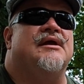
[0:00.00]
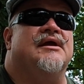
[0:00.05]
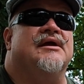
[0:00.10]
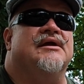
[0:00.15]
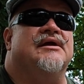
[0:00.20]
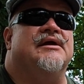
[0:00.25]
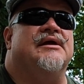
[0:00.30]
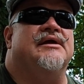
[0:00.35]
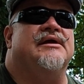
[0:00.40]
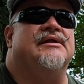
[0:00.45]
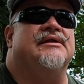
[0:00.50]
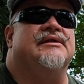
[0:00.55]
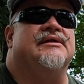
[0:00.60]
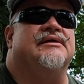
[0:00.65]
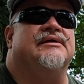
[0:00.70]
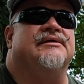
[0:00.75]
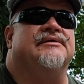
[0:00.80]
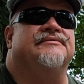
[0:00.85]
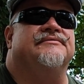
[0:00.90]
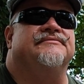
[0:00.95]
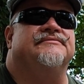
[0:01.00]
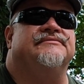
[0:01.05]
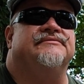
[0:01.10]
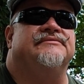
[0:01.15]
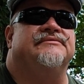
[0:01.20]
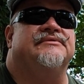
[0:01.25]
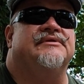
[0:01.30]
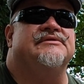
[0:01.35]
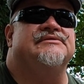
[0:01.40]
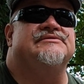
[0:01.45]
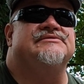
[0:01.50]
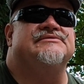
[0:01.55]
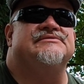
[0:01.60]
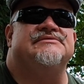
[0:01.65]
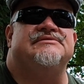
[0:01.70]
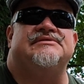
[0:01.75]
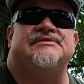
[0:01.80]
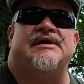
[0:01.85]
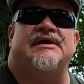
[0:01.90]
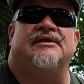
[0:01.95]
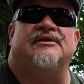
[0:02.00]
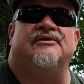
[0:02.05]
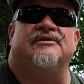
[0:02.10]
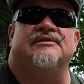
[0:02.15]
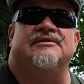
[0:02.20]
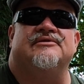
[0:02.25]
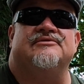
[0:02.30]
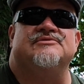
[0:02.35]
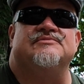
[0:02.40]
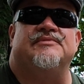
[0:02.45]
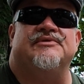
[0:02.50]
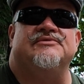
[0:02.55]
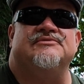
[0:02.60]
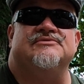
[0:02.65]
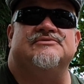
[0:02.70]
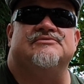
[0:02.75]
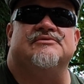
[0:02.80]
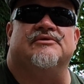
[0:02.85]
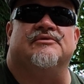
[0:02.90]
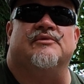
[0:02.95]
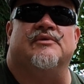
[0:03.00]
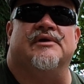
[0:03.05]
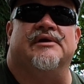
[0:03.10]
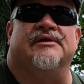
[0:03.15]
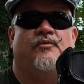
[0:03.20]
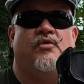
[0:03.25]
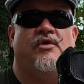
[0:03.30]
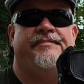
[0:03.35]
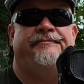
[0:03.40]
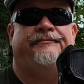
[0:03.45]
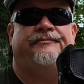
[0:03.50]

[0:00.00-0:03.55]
and let's take a look at those boots real quick. Whoop.